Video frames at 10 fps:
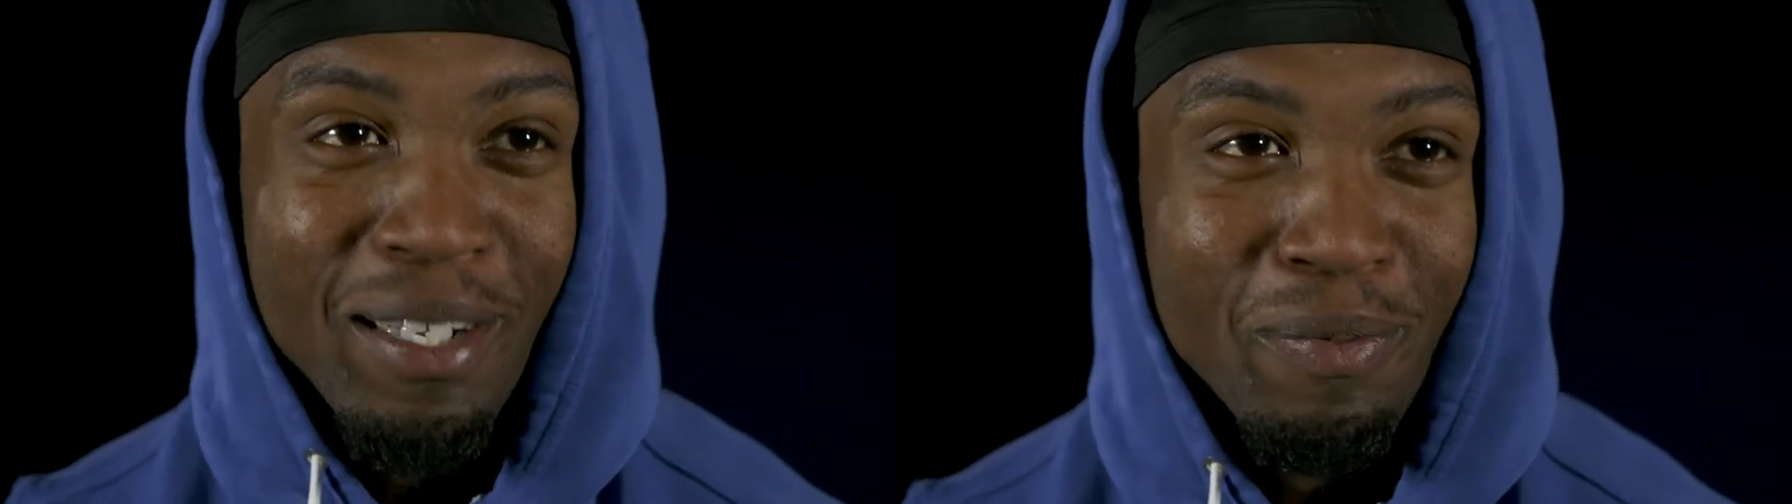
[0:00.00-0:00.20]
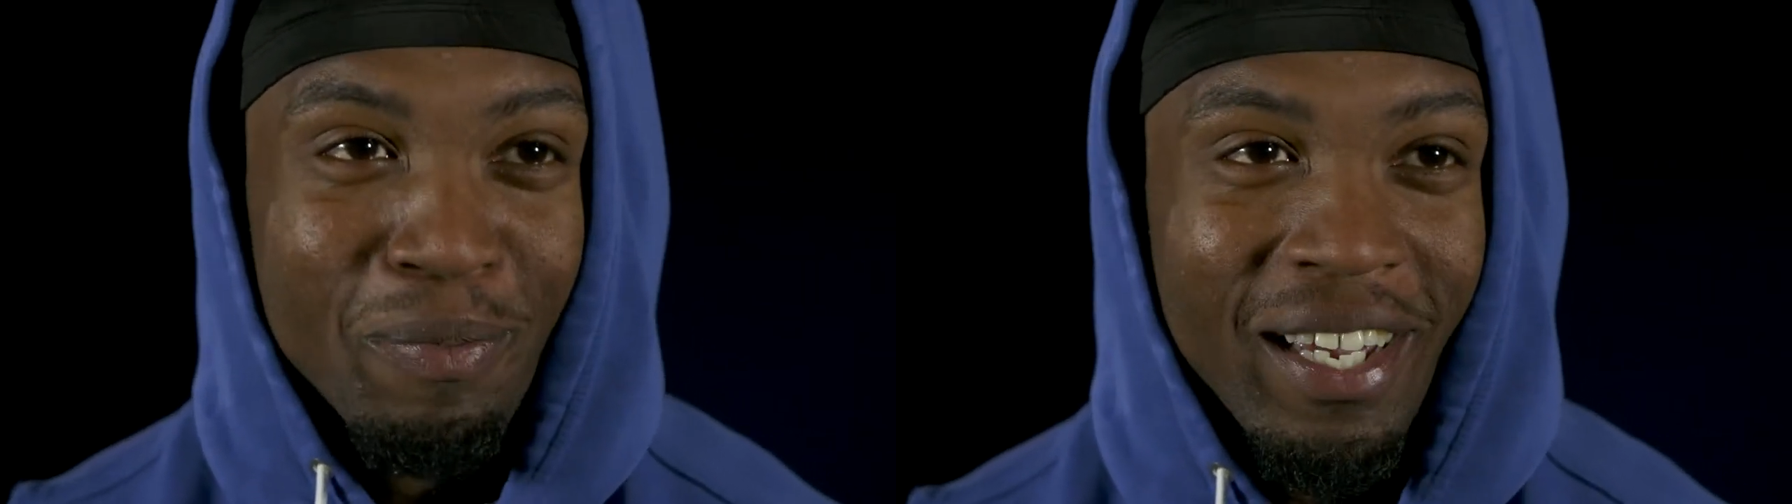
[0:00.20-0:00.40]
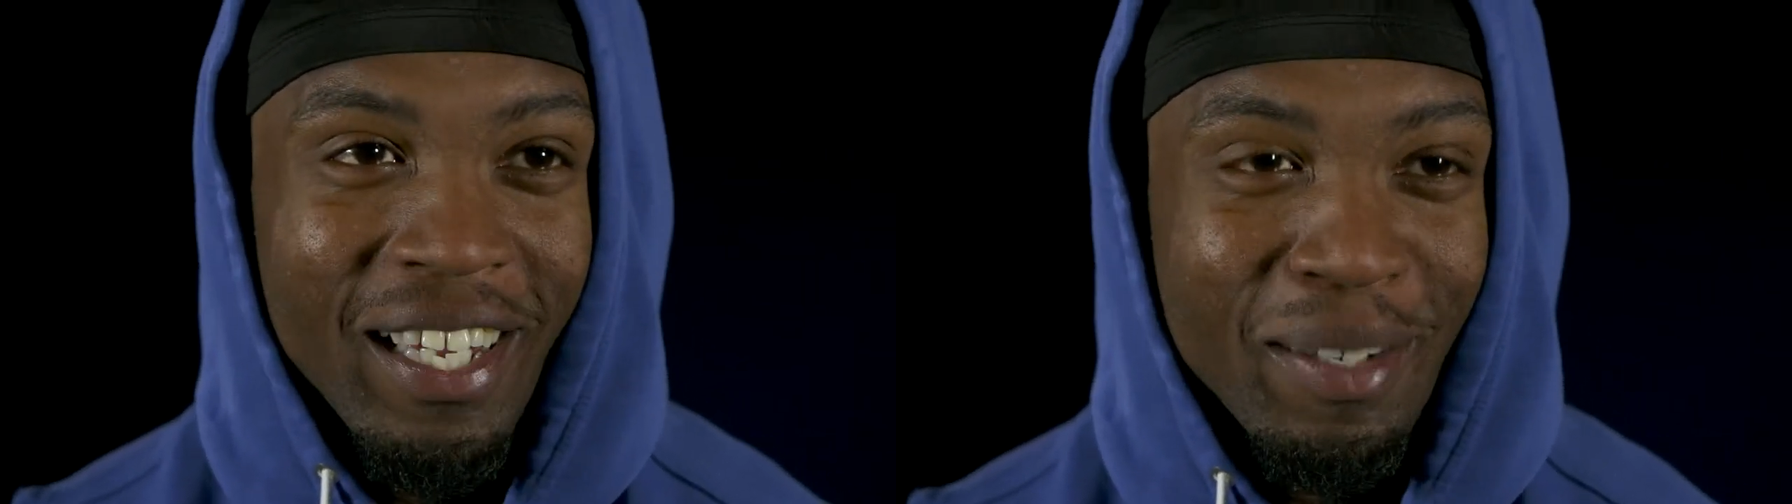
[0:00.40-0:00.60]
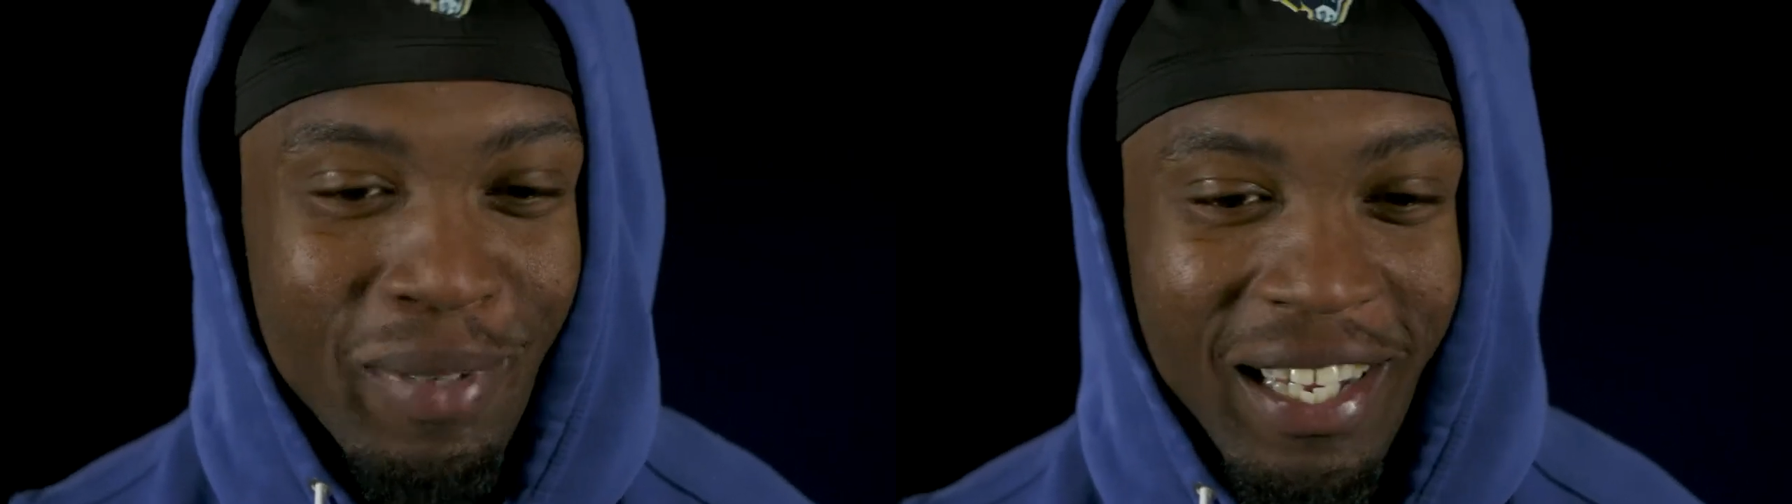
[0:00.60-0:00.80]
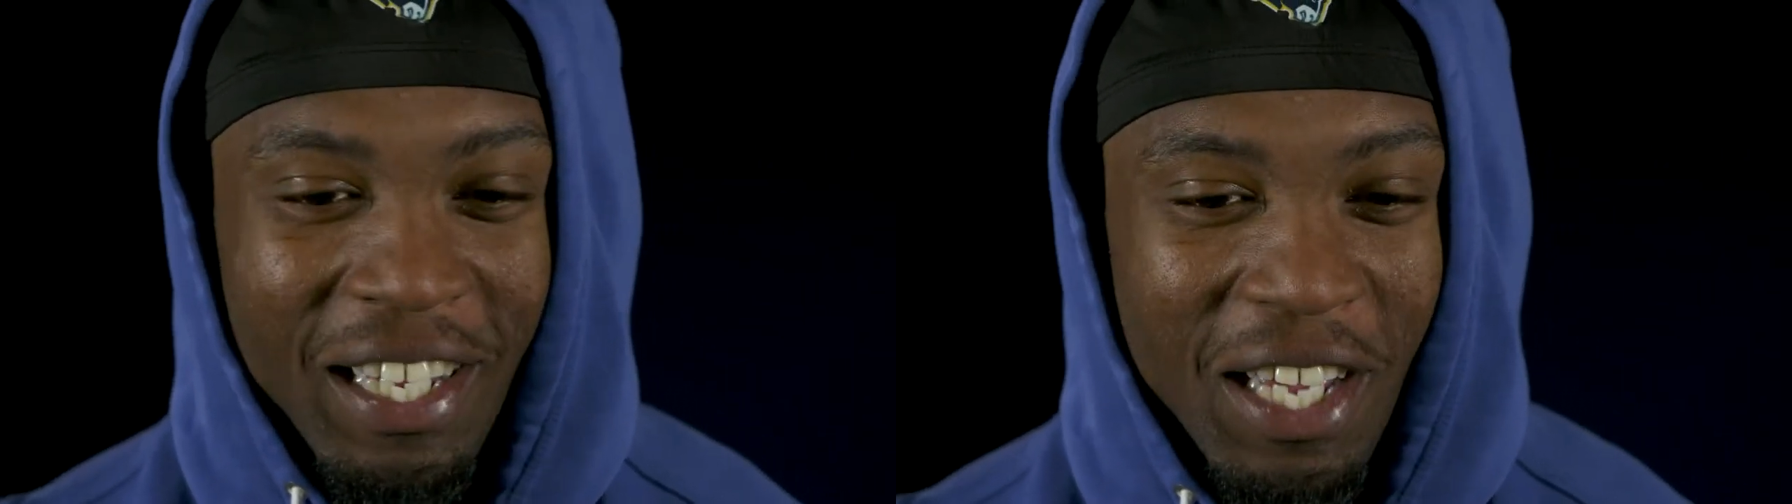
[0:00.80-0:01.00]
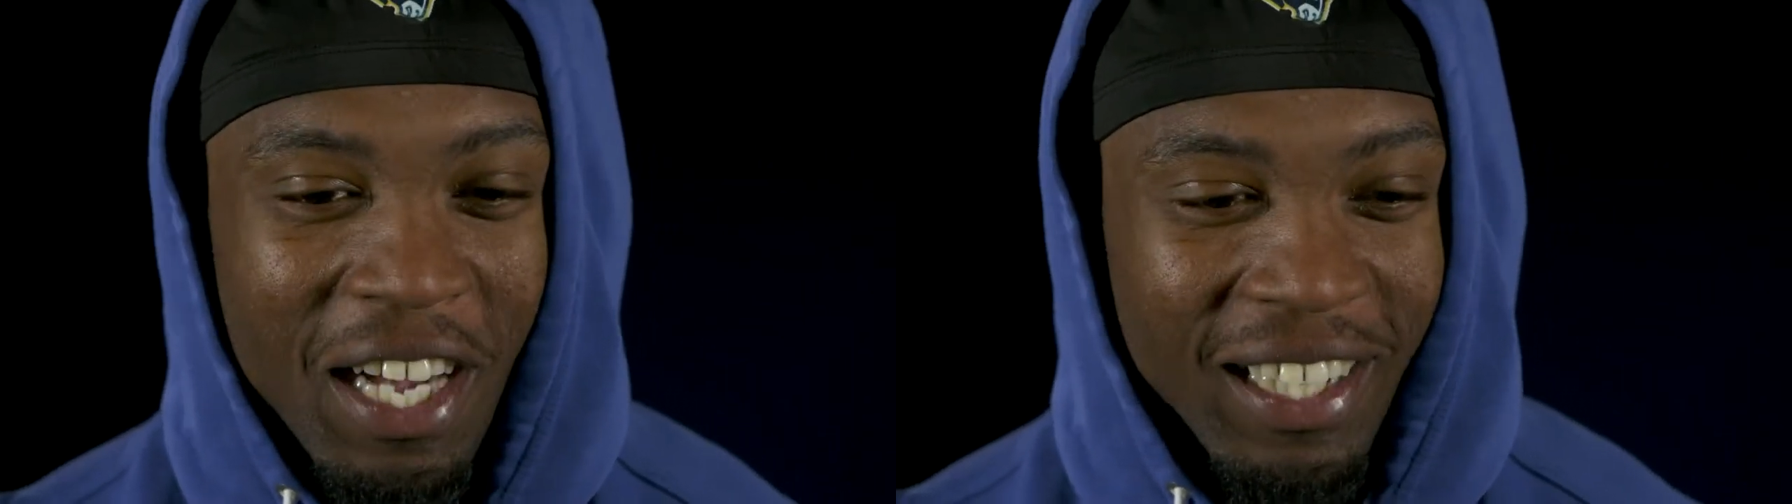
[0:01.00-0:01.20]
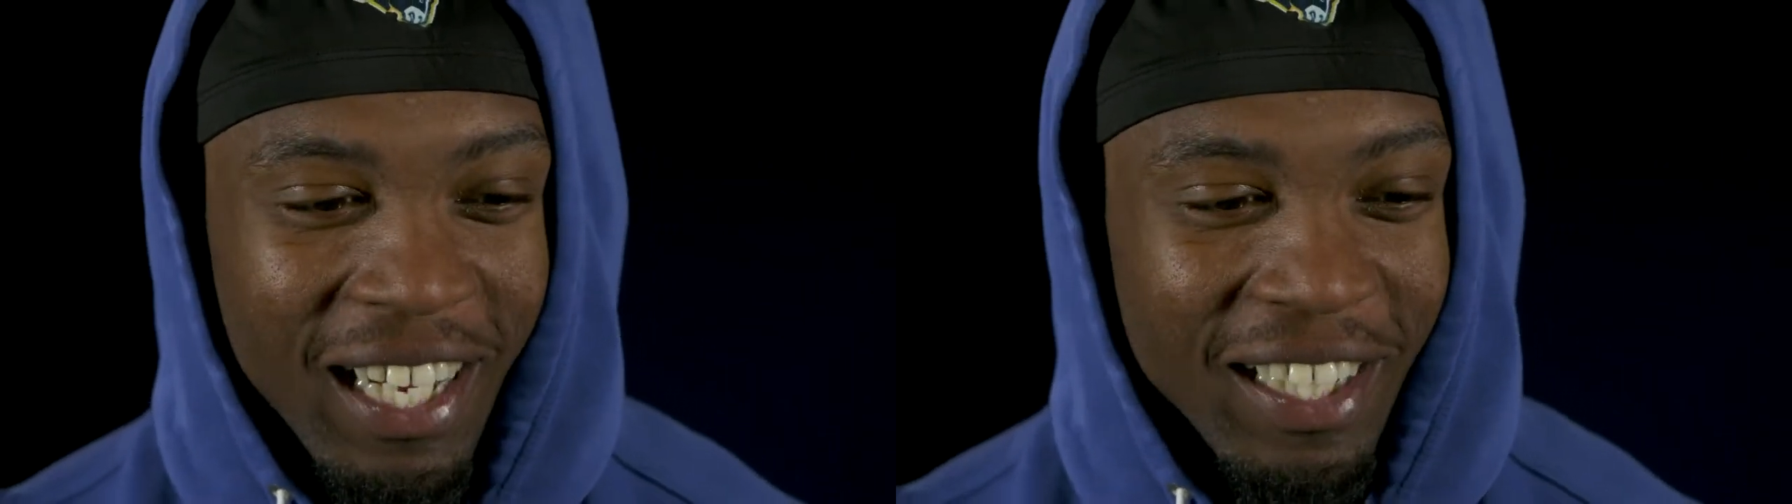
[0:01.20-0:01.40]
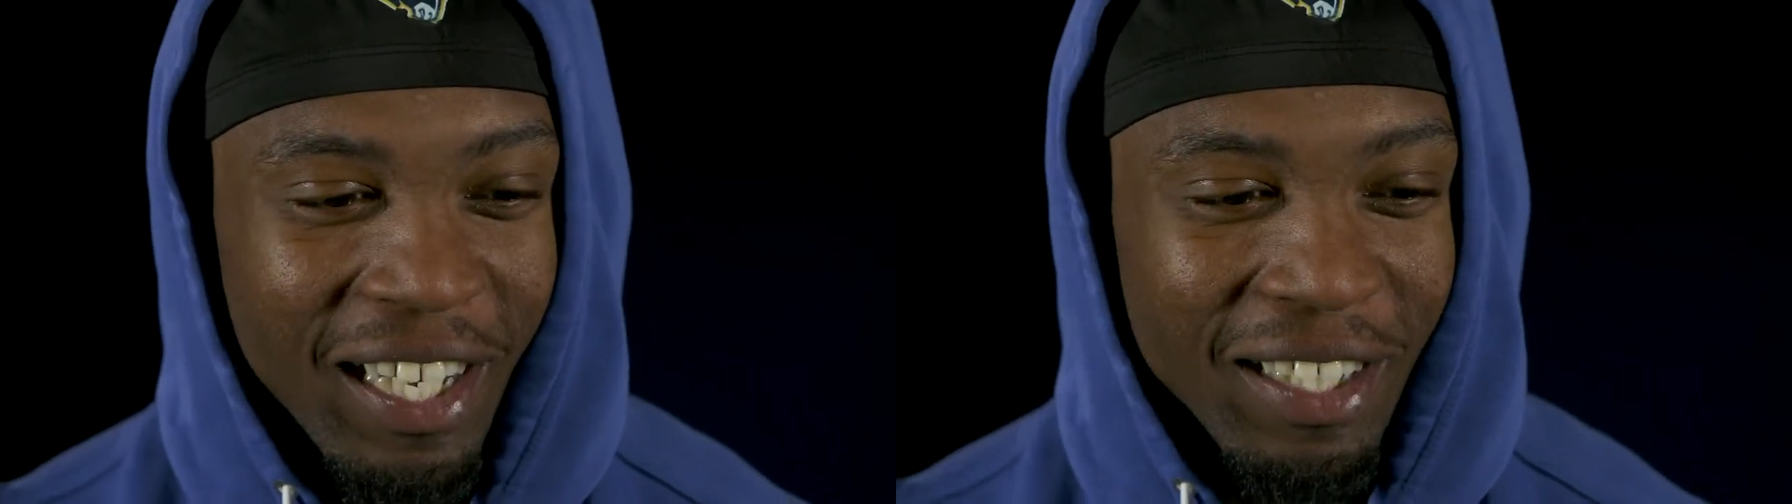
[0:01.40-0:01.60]
being young
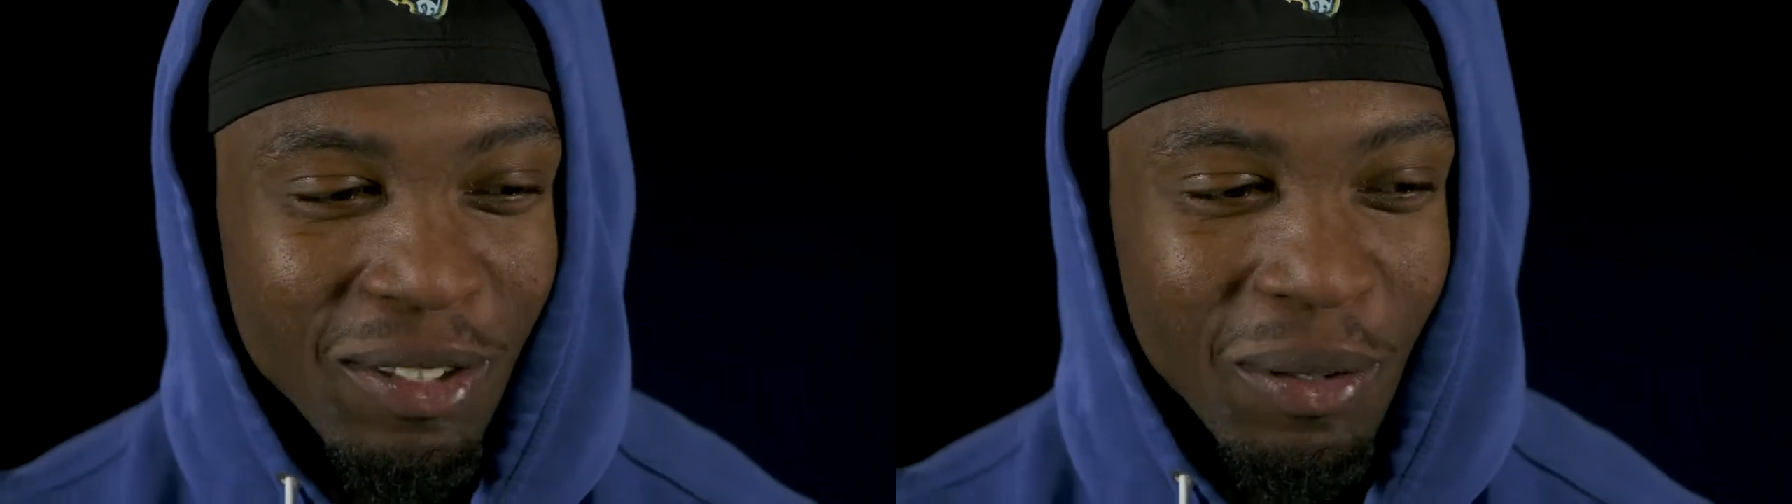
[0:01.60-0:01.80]
like that.